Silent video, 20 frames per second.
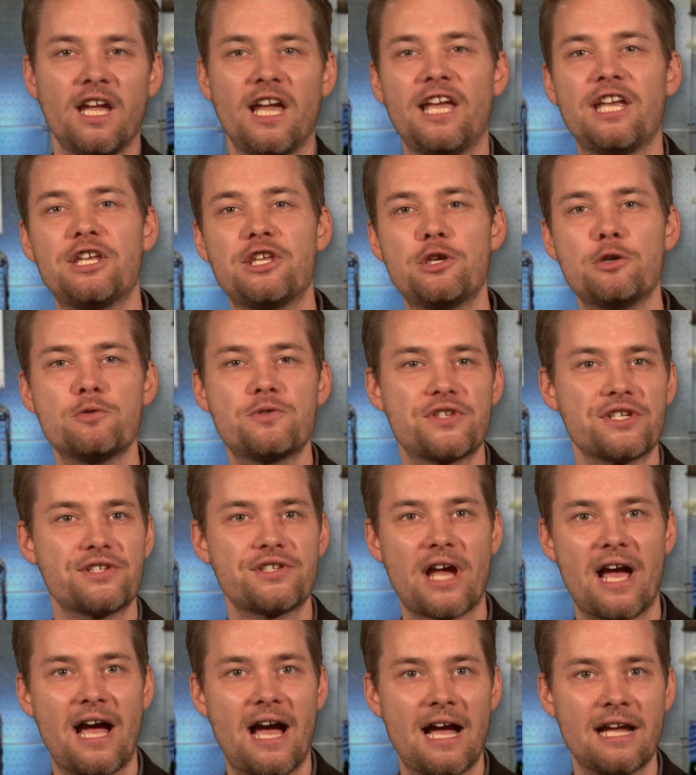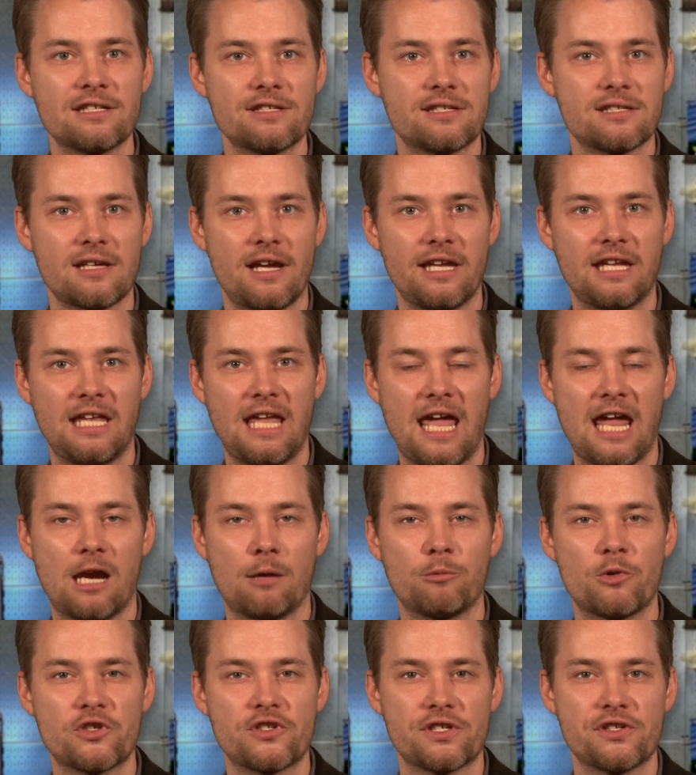It uses on-site
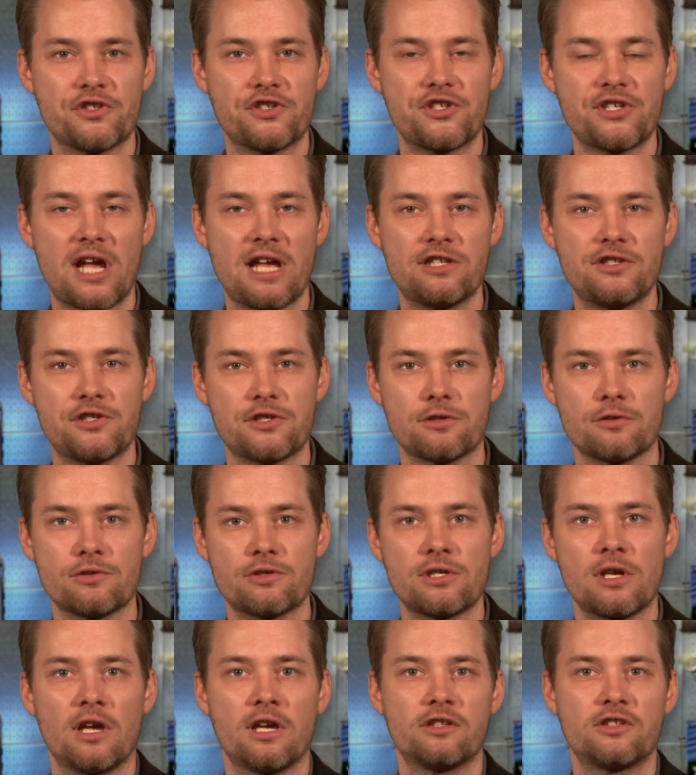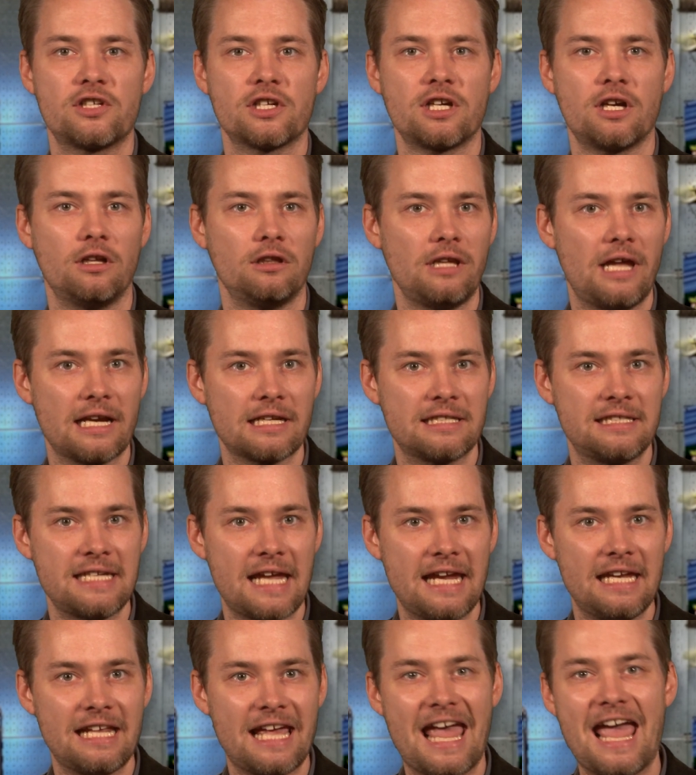cameras and sensors to collect
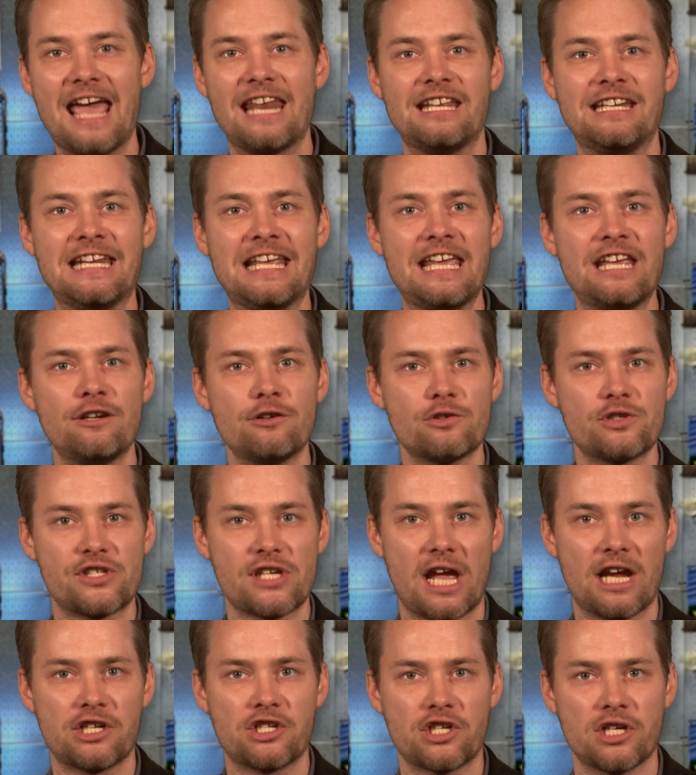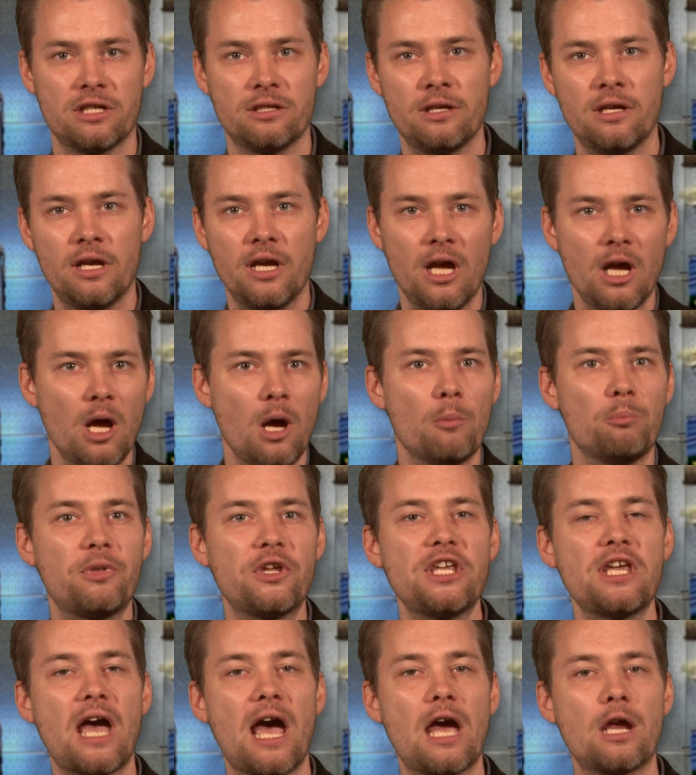data at an intersection
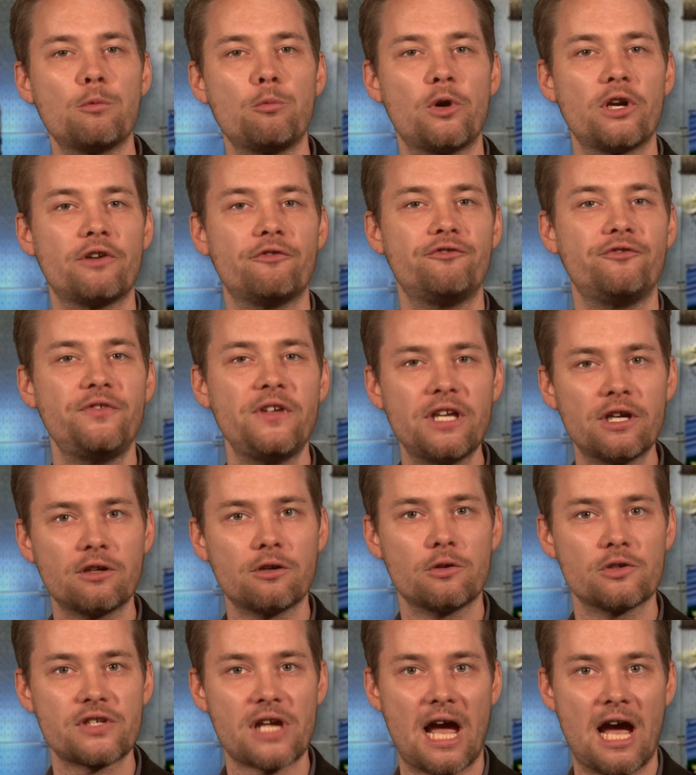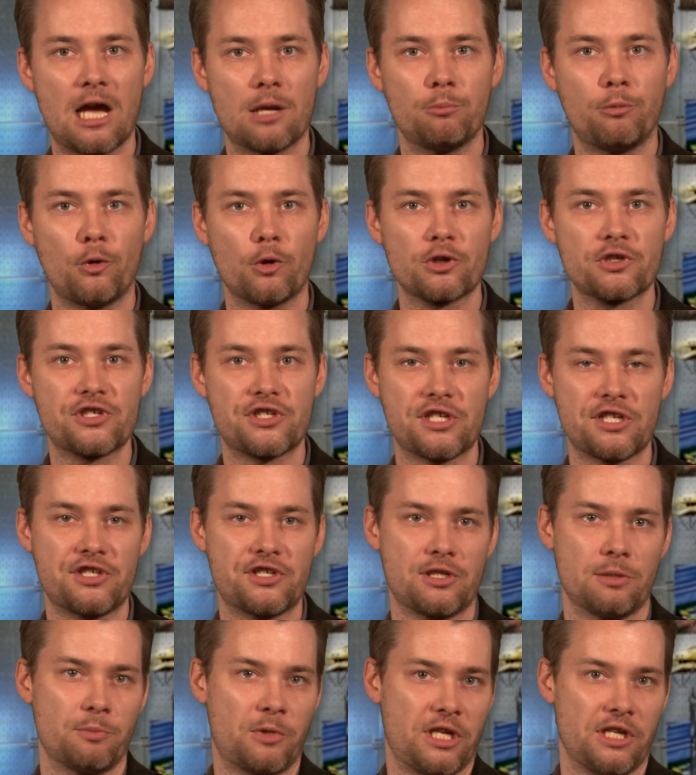beyond what a vehicle's onboard
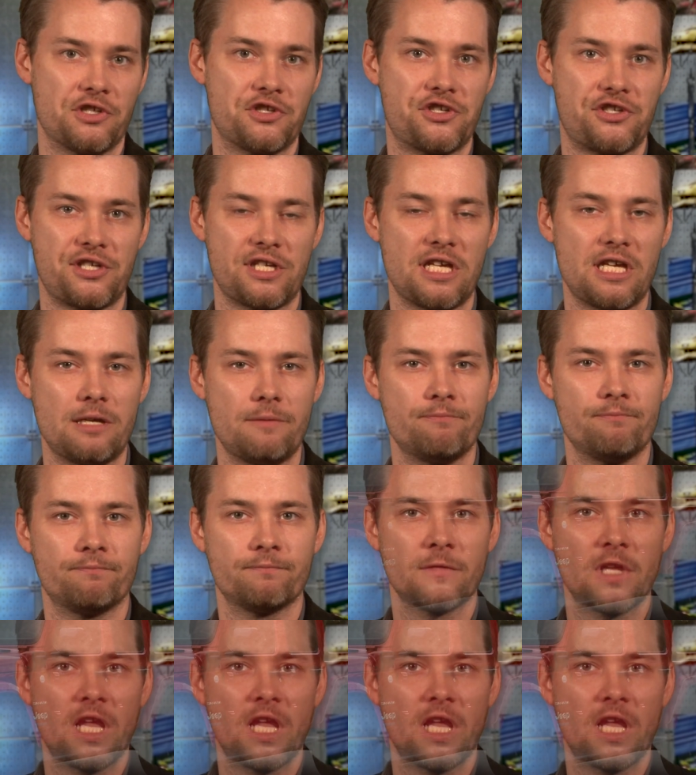system can see.